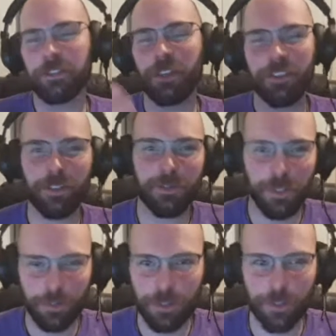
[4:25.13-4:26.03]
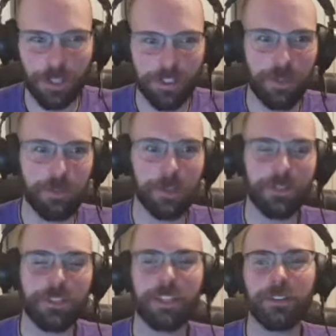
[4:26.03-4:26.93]
as I'm sure lots of
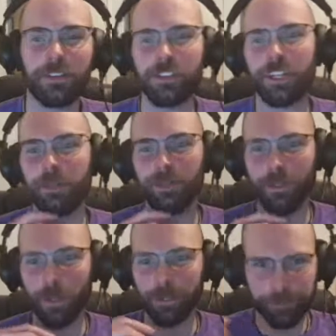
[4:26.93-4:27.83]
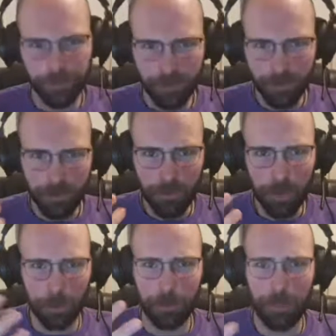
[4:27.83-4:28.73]
people have seen on this channel before,
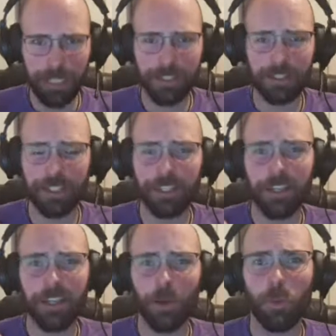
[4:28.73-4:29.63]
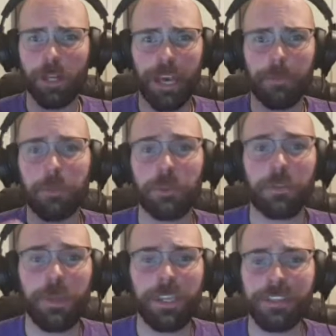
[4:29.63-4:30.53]
but basically what happened
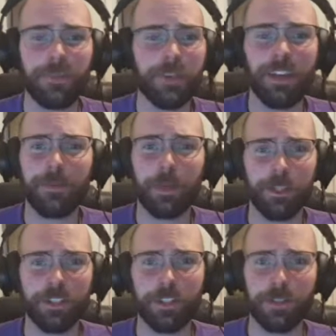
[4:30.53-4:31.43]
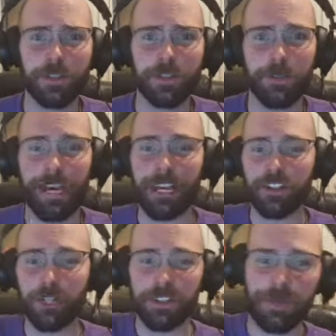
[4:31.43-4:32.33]
with me is every time I went to go do a
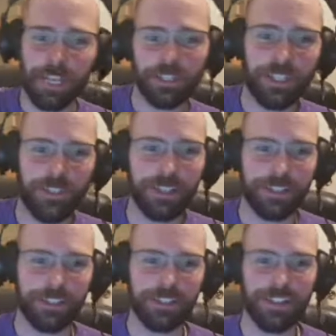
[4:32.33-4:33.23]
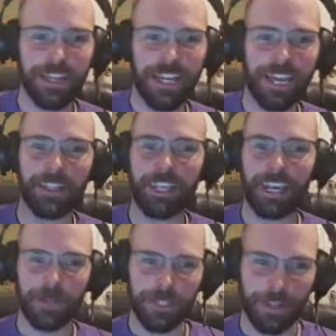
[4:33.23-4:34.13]
smash, I would smash like this. And
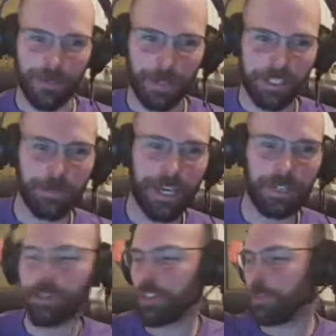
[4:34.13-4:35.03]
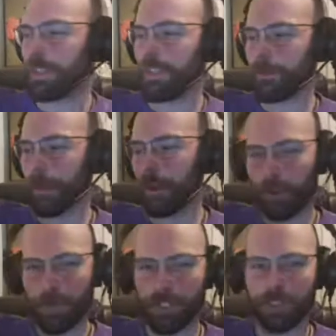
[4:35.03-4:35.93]
like every time I smash would just be like my
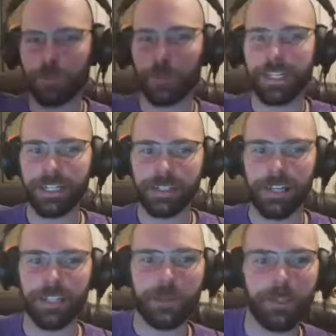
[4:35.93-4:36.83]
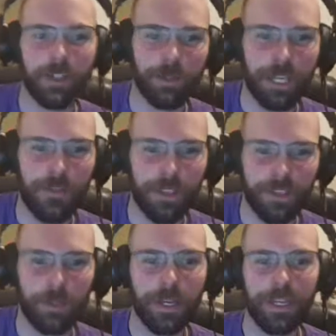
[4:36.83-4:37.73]
arm is on this right hand side and it would go down
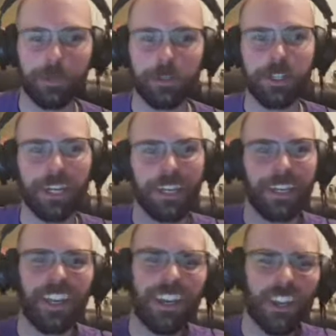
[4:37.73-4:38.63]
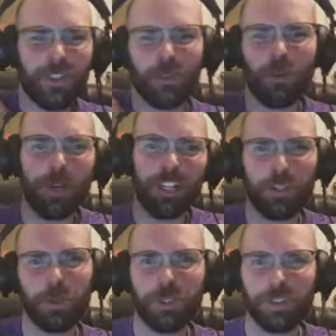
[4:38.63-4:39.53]
this way. And it would kind of like throw my
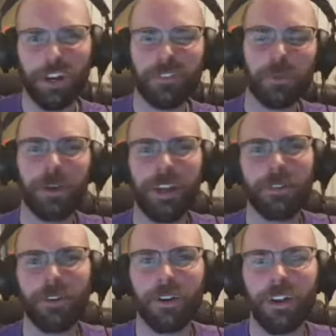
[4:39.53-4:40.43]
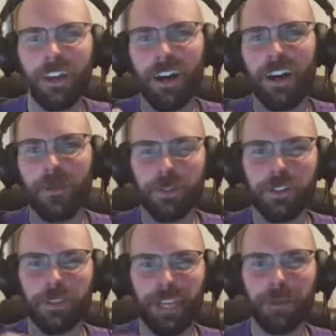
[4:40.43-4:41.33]
shoulder off and whatever.
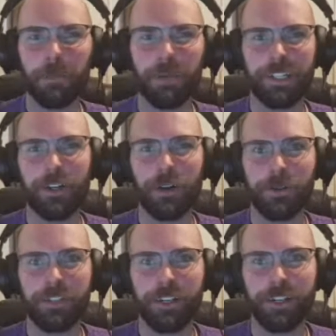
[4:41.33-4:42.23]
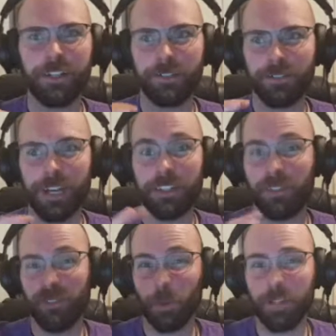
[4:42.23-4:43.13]
So at that point, I was kind of at the
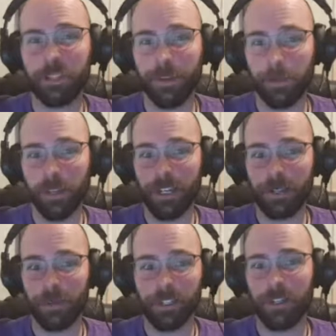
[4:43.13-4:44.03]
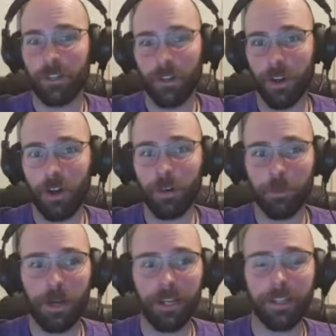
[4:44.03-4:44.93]
fourth step where I was kind of on
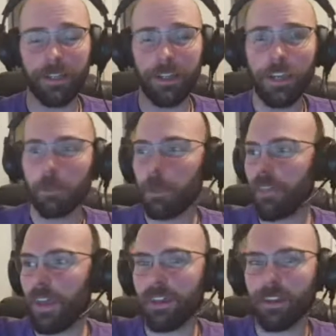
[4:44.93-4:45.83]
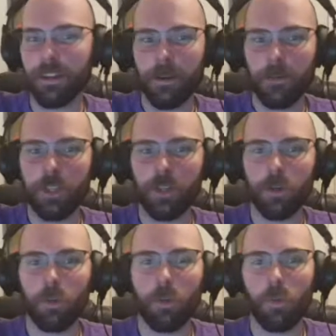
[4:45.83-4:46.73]
autopilot. But then,
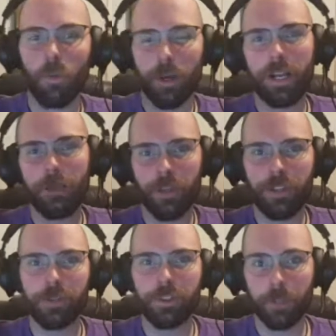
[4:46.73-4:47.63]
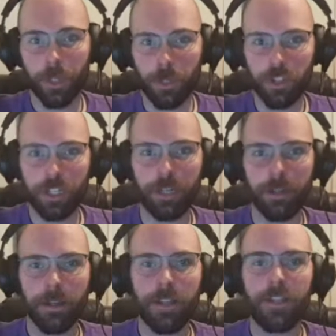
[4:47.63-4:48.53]
when I went through some
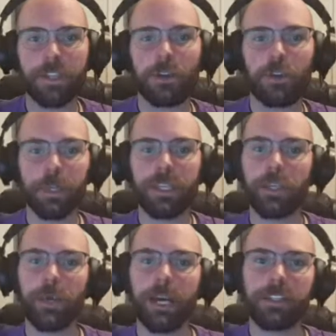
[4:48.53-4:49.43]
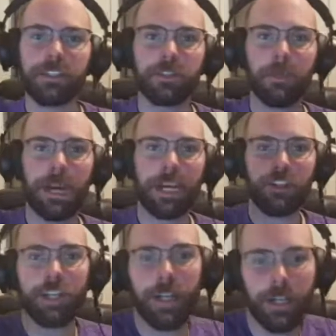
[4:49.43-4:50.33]
coaching, they told me that you had to
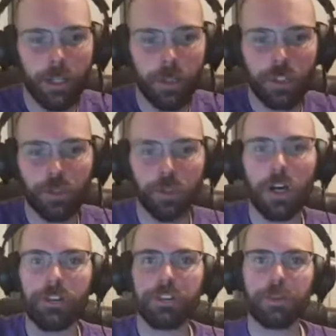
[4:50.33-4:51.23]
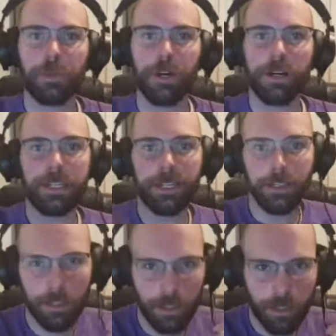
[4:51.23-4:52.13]
smash and kind of go across your
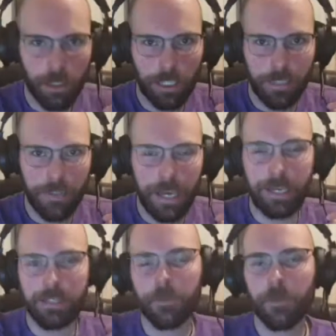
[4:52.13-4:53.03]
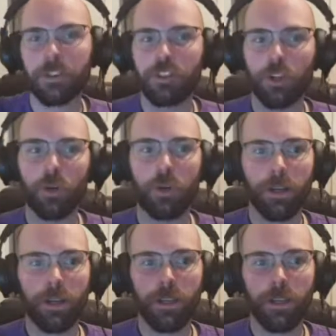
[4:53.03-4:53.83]
body like that. So